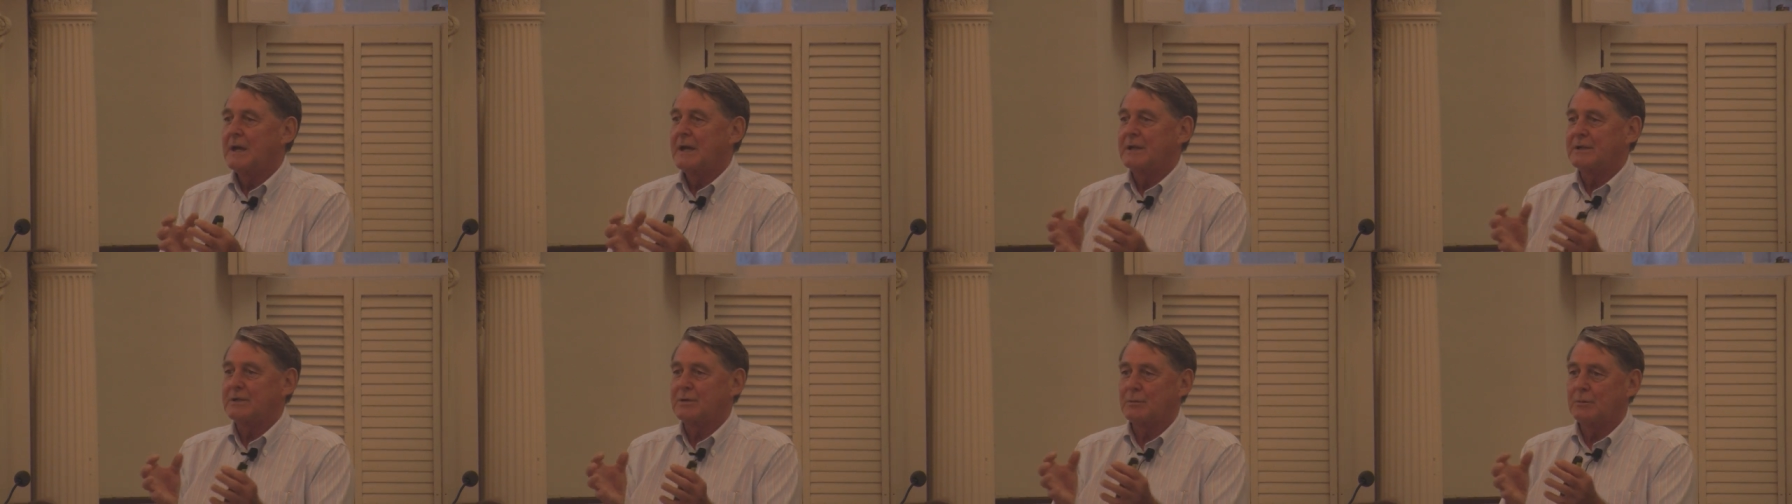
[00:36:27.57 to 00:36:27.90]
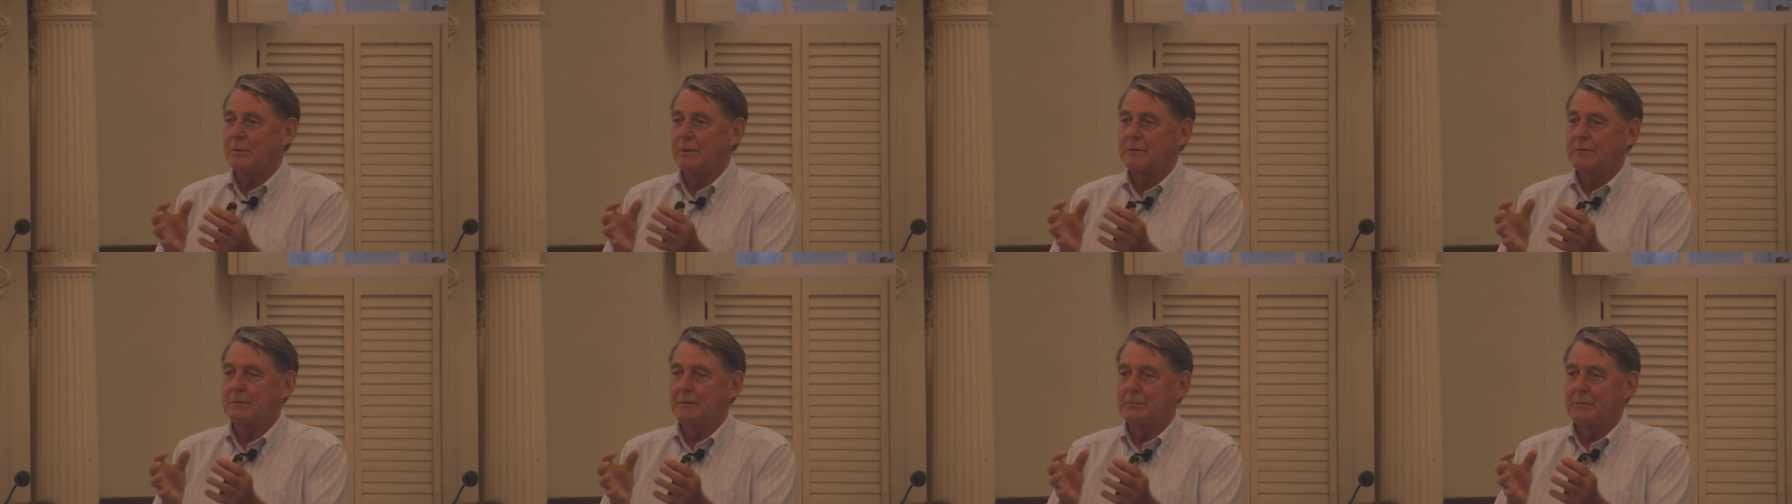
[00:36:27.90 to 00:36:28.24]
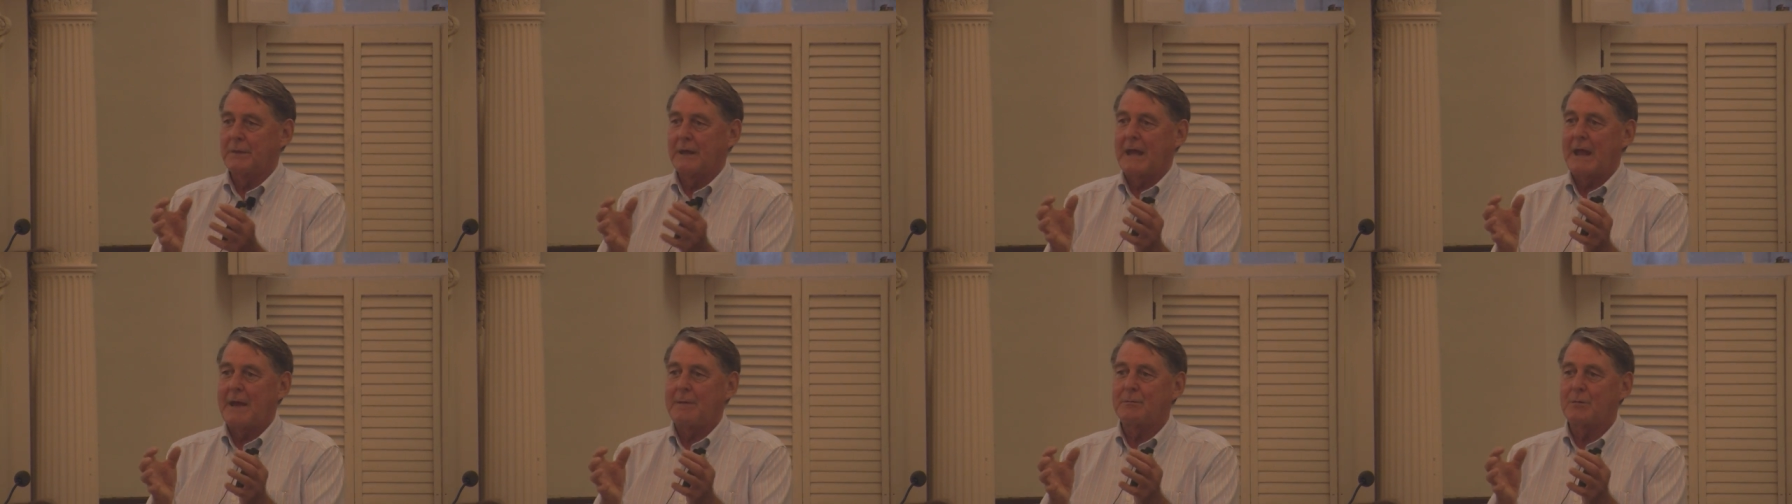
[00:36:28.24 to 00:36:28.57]
into what
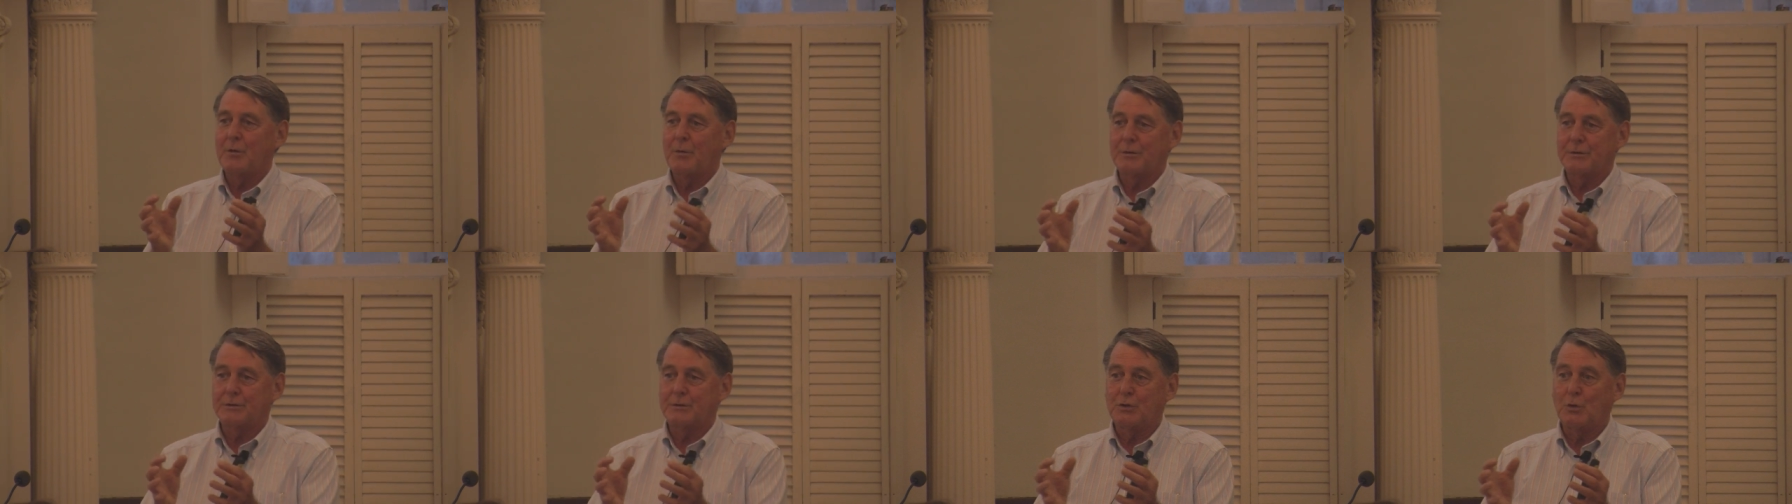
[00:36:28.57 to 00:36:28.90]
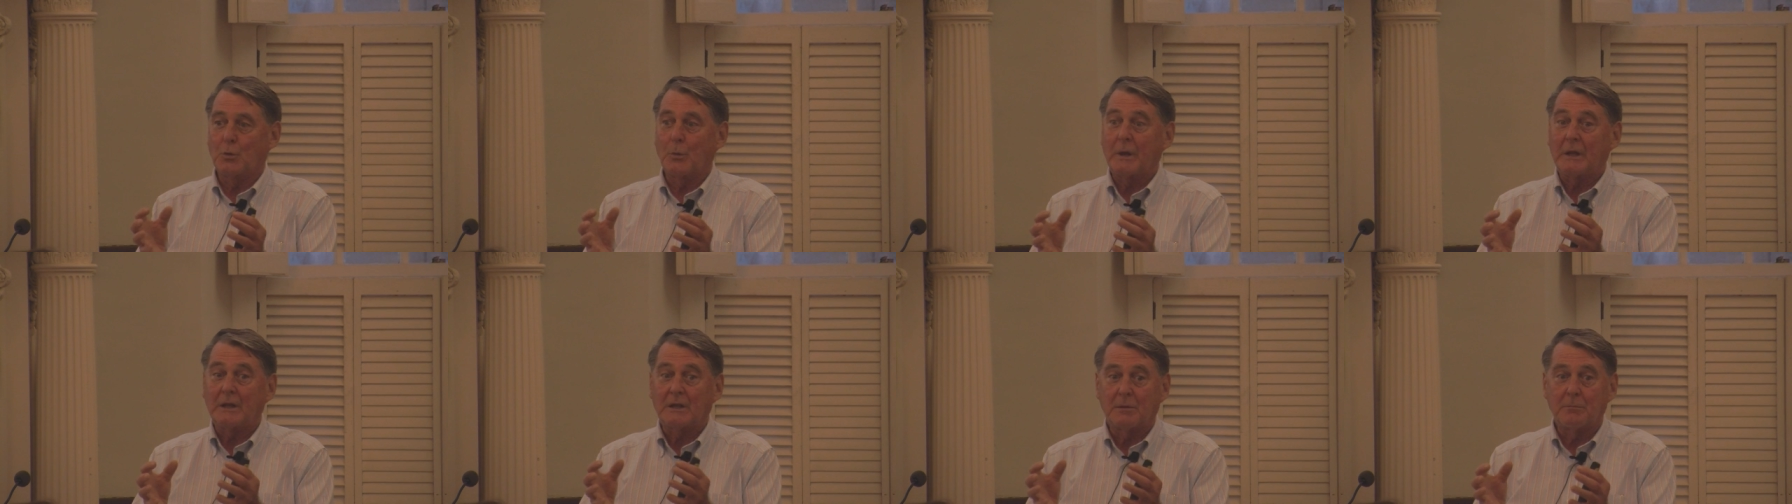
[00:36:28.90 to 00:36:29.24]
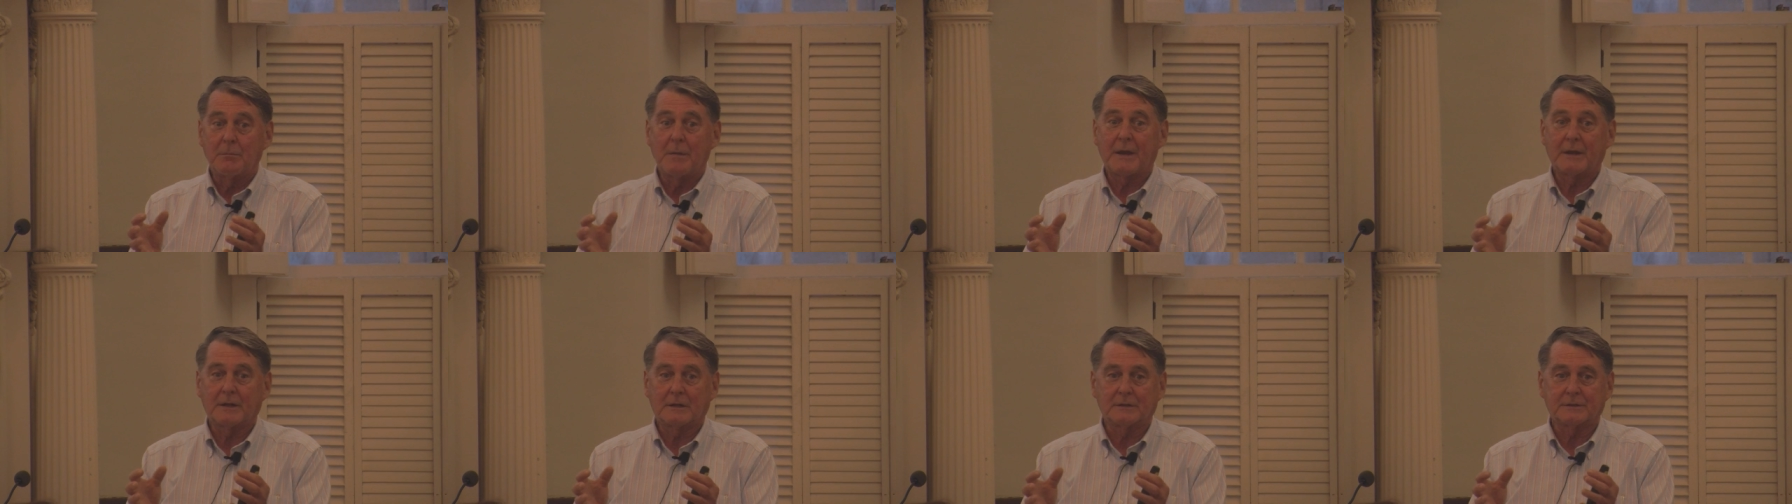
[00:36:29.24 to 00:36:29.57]
became known as New
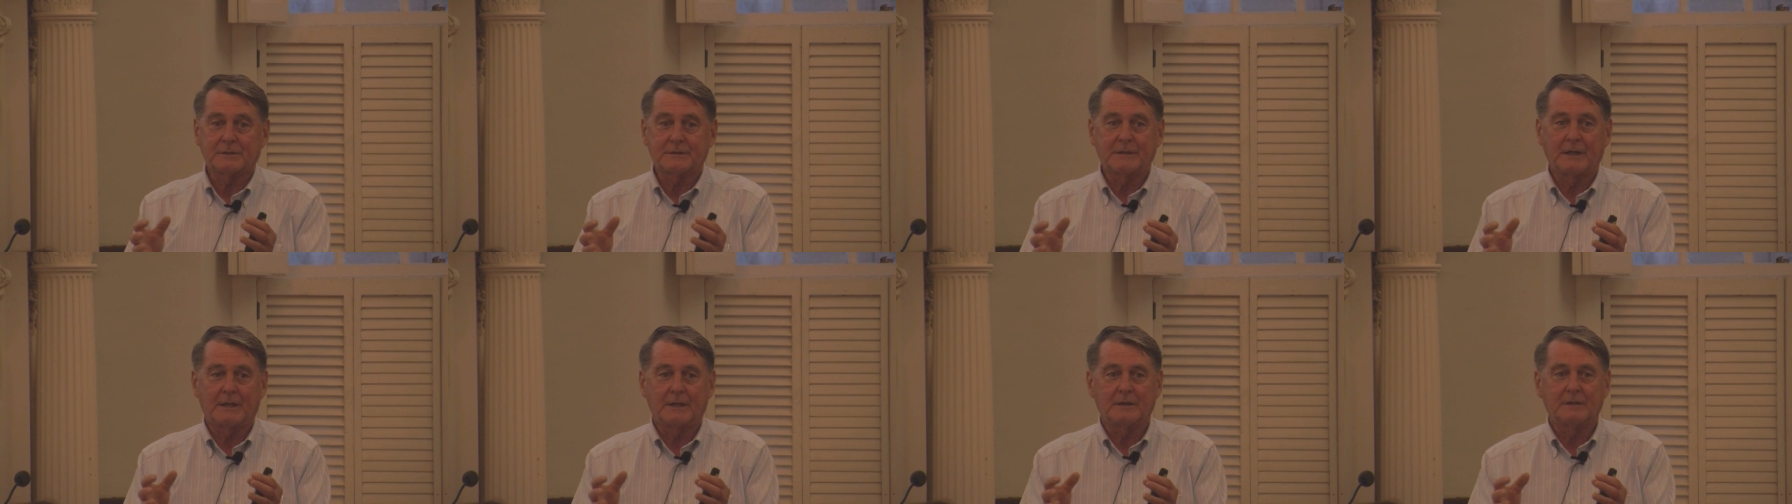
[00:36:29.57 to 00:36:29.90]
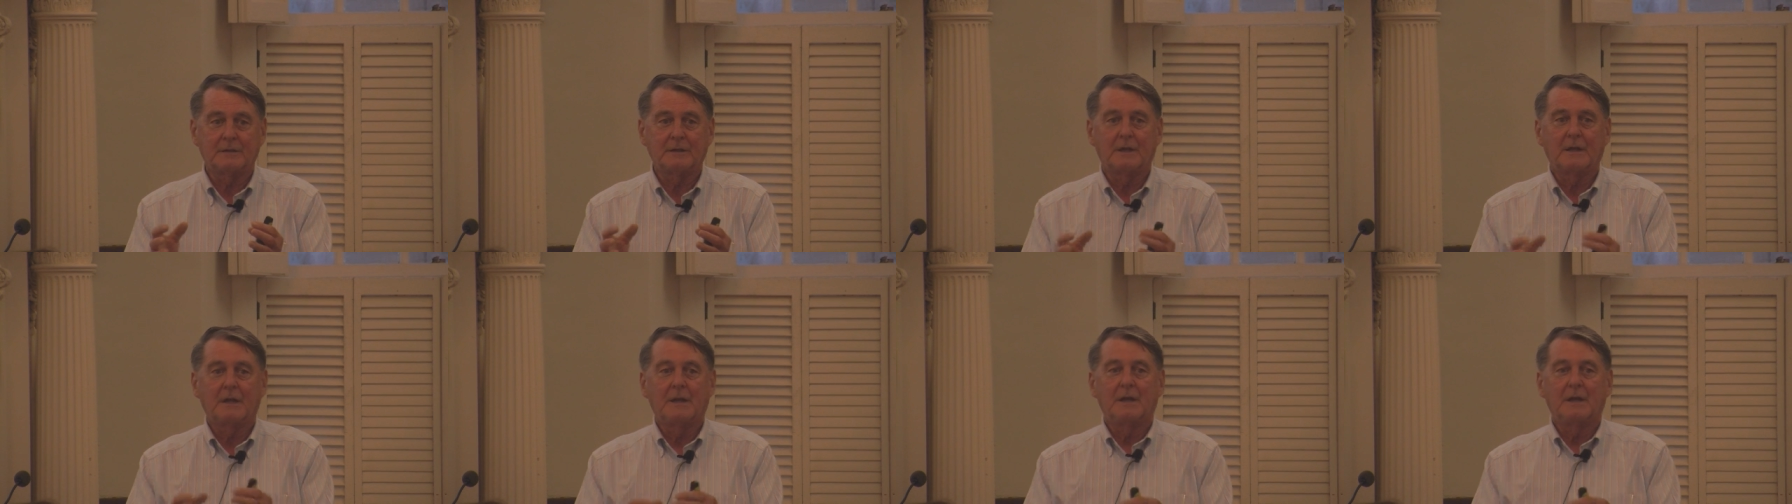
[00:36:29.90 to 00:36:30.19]
England Medical Center.